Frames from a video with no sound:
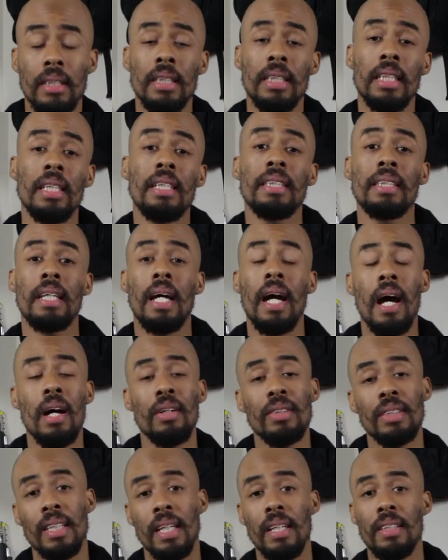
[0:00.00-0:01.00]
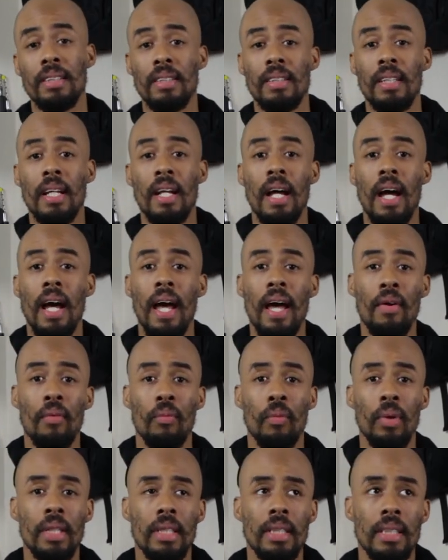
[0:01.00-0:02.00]
She is a house dancer that I
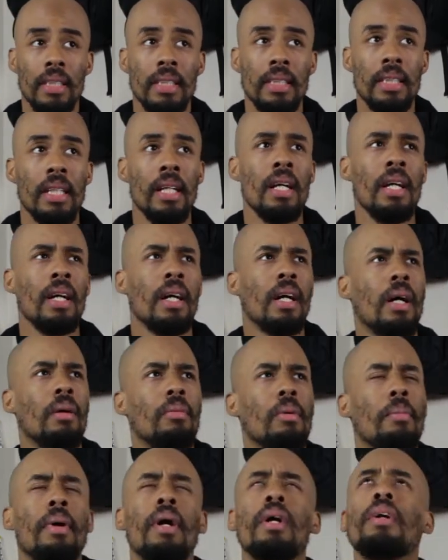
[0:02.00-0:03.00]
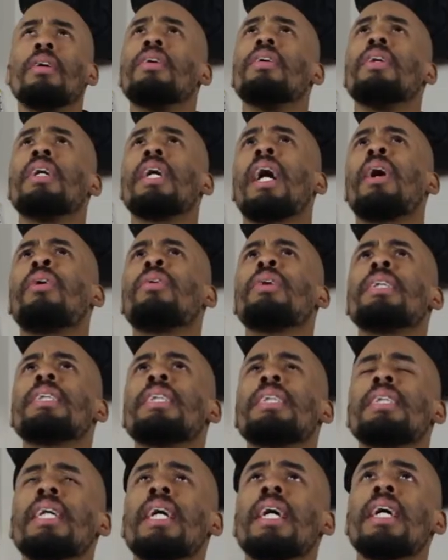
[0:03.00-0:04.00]
had witnessed um, about, I want to
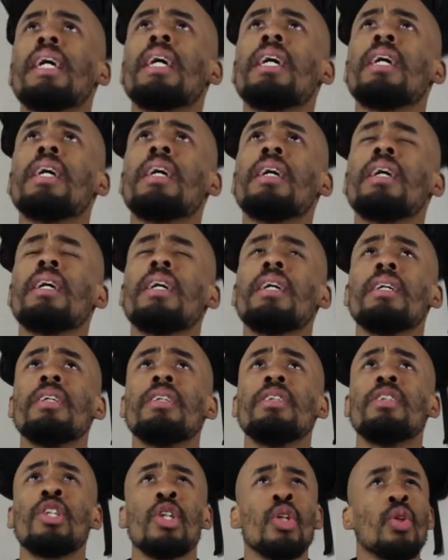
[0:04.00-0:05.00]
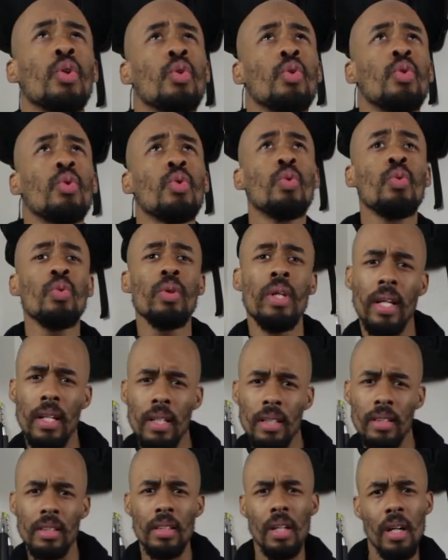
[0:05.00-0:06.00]
say two
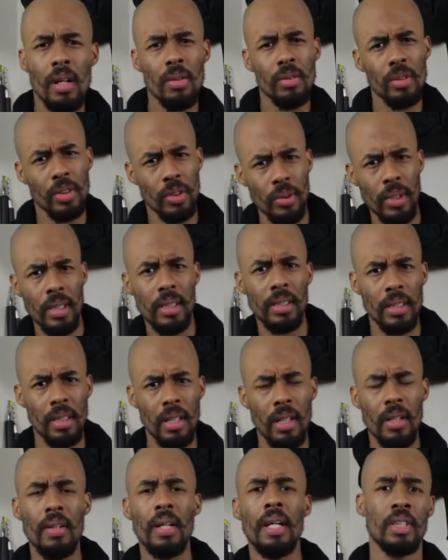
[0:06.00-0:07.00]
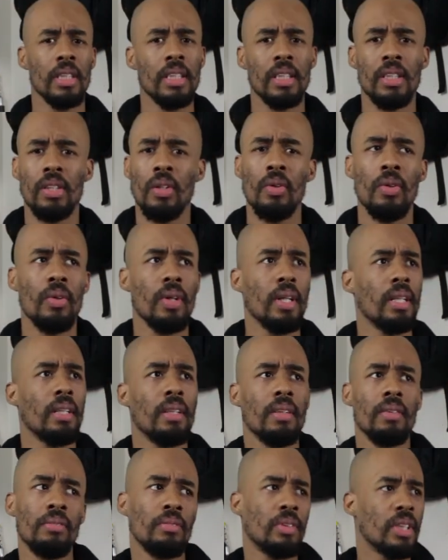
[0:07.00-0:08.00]
years ago, two years ago, just on,